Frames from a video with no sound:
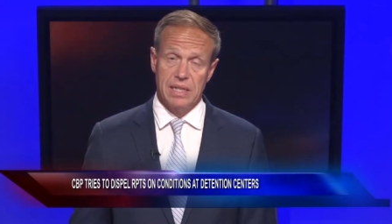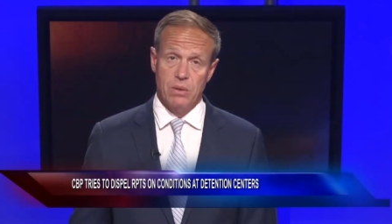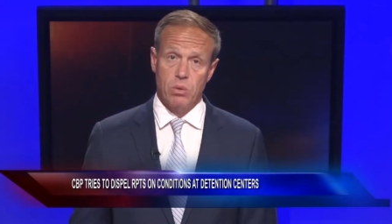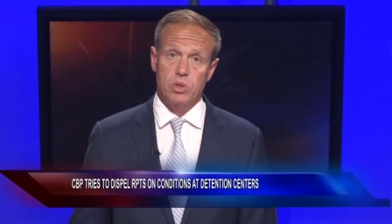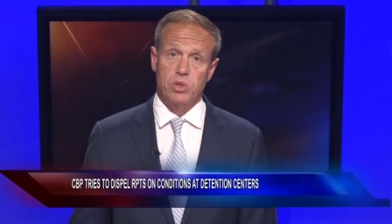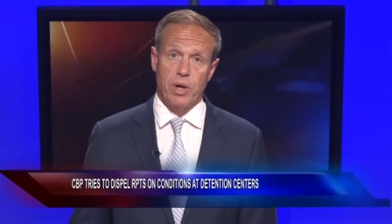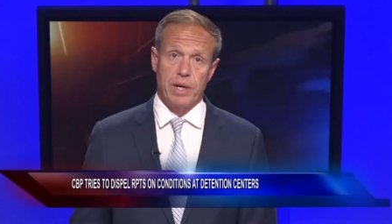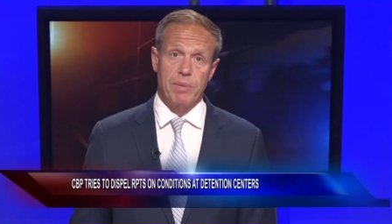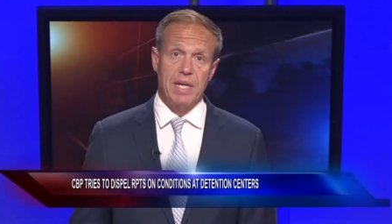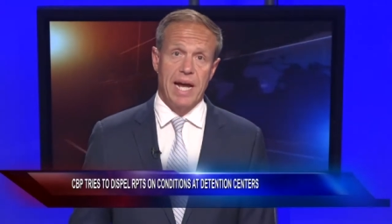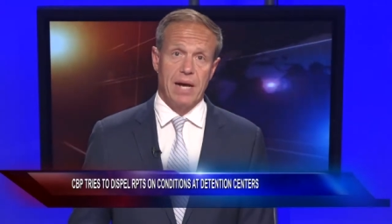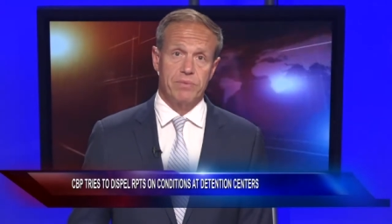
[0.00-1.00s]
Well, joining me
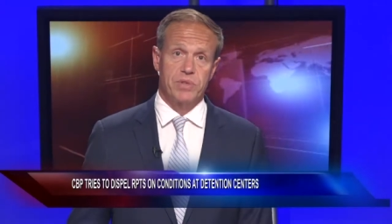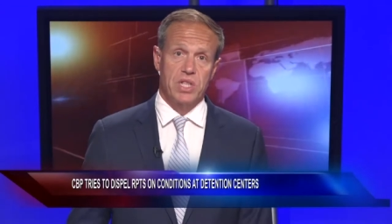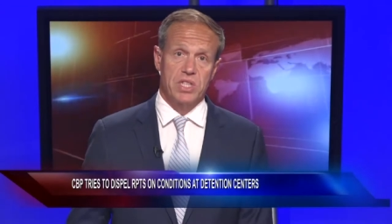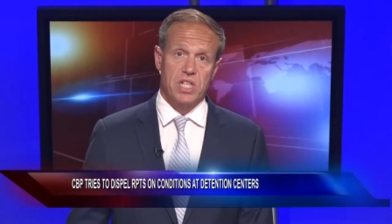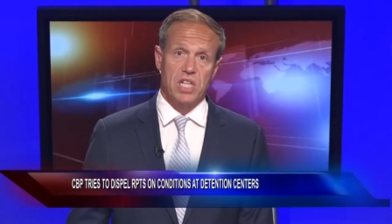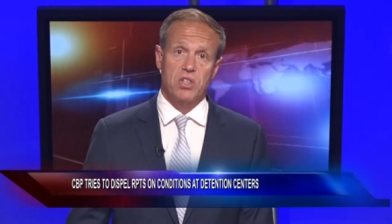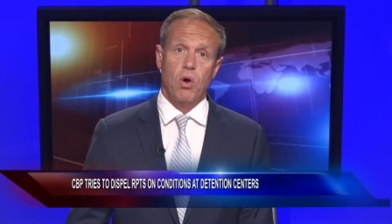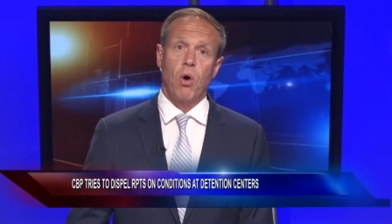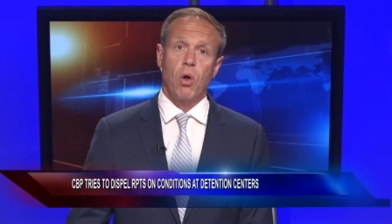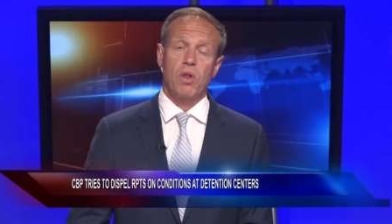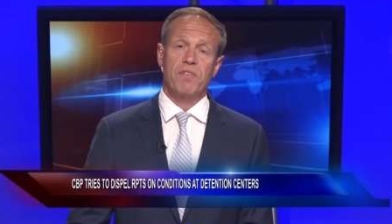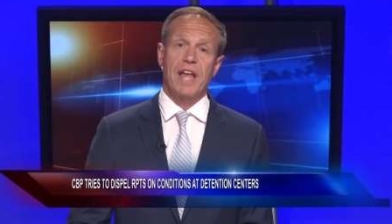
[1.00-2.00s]
now to discuss
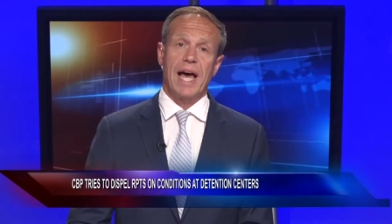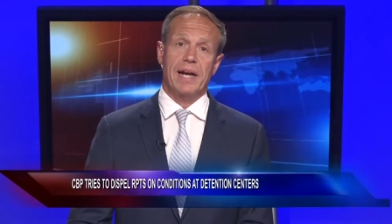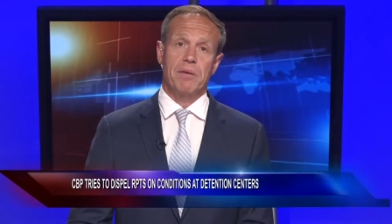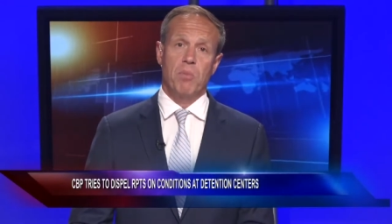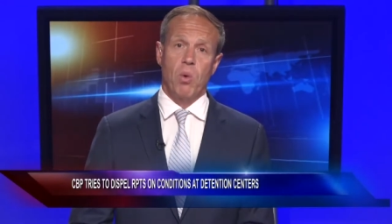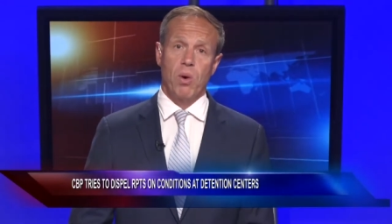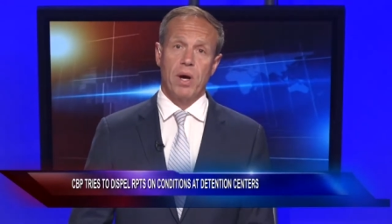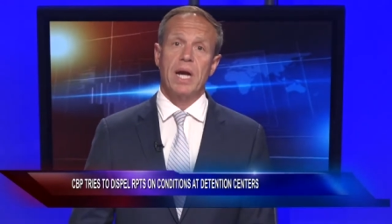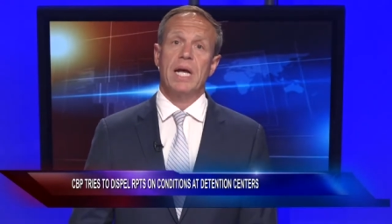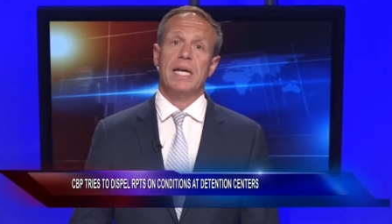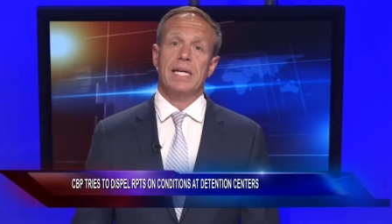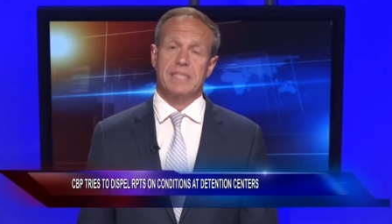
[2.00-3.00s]
all of that and more
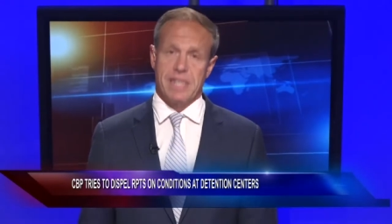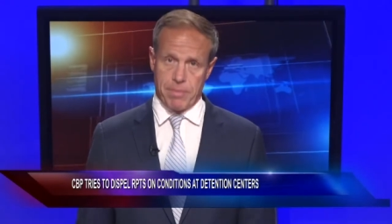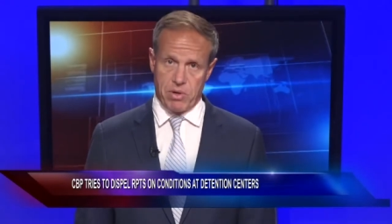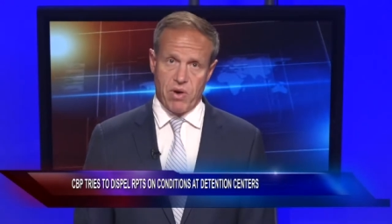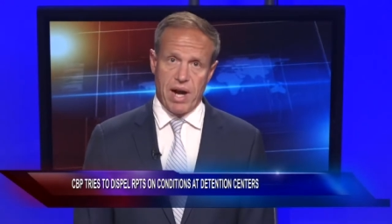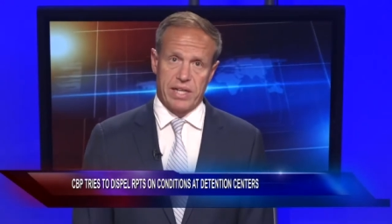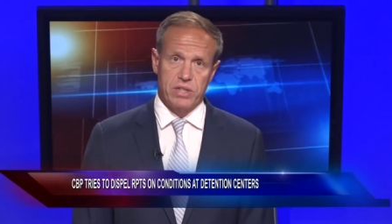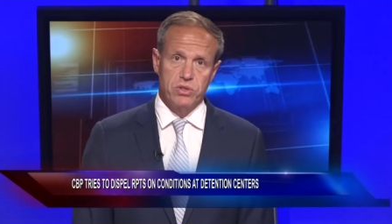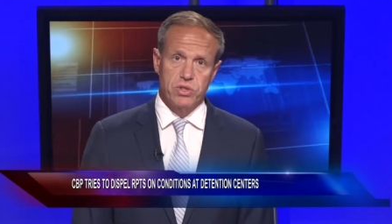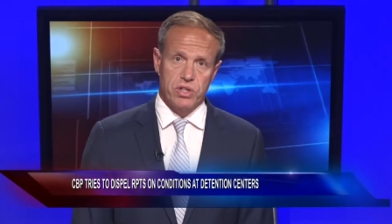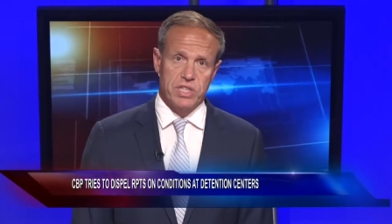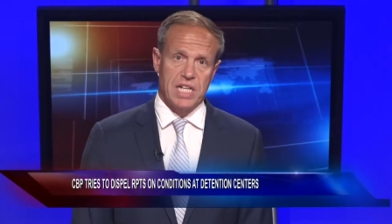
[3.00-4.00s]
is Democratic New
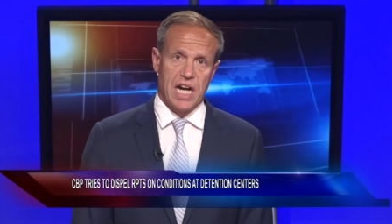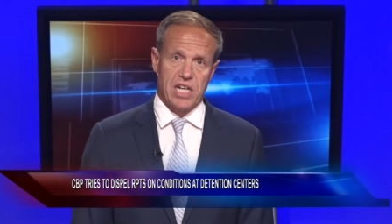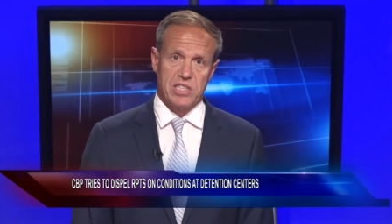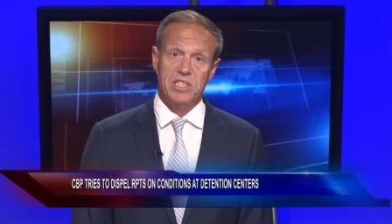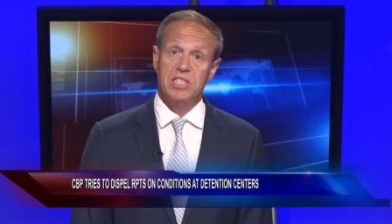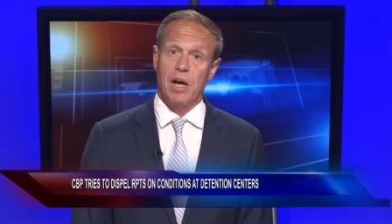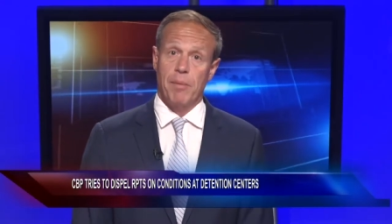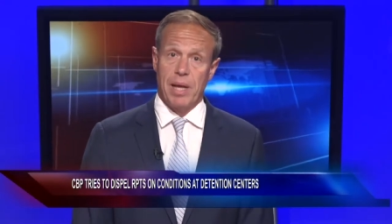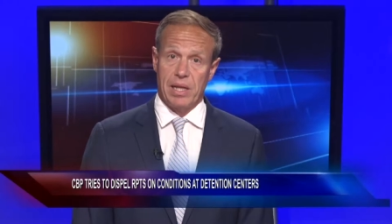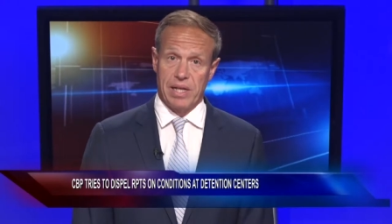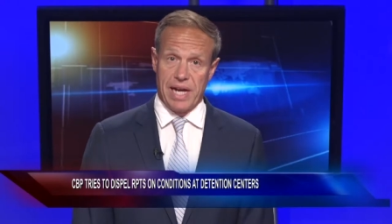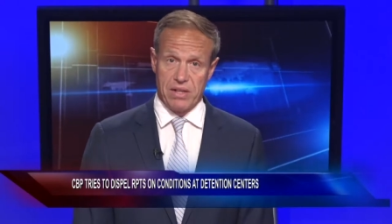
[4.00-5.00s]
Jersey Congressman Tom
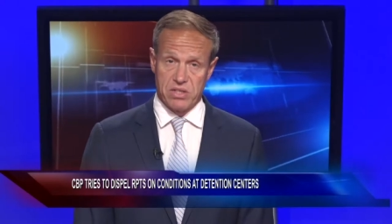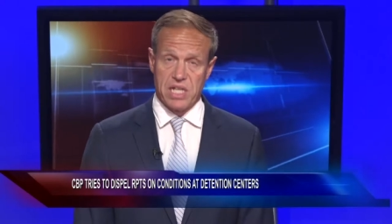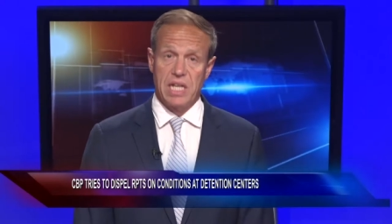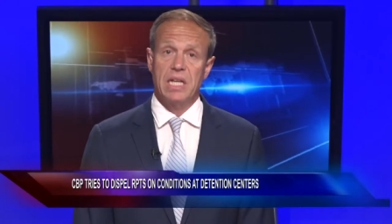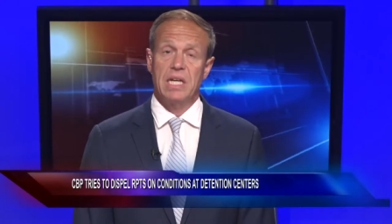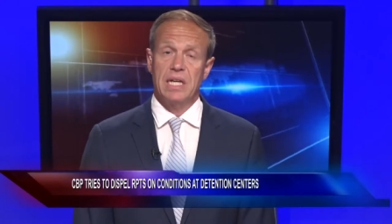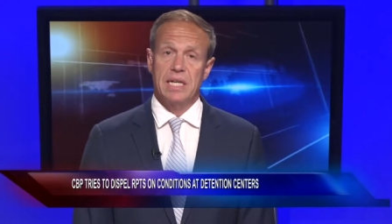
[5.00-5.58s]
Malinowski.